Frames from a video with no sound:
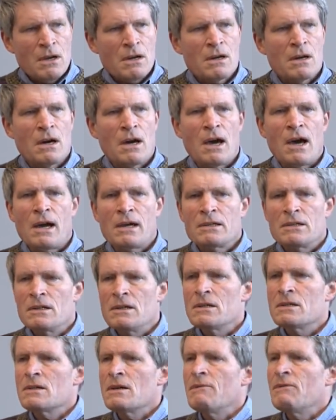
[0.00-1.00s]
uh,
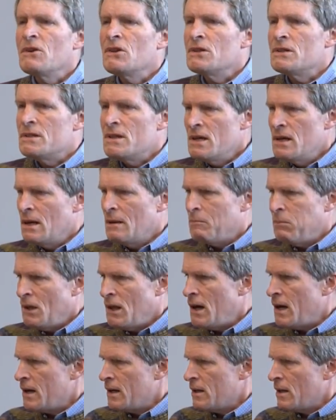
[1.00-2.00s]
acted as if it did
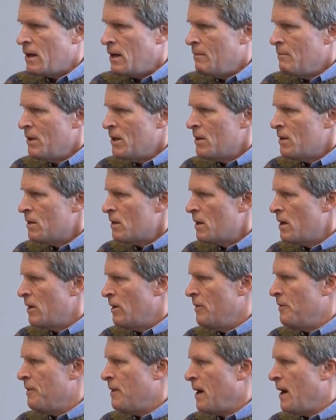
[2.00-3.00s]
apply to them on the
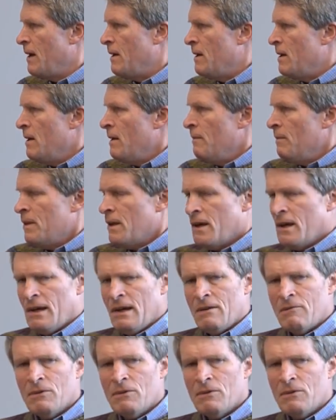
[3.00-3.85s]
theory that it,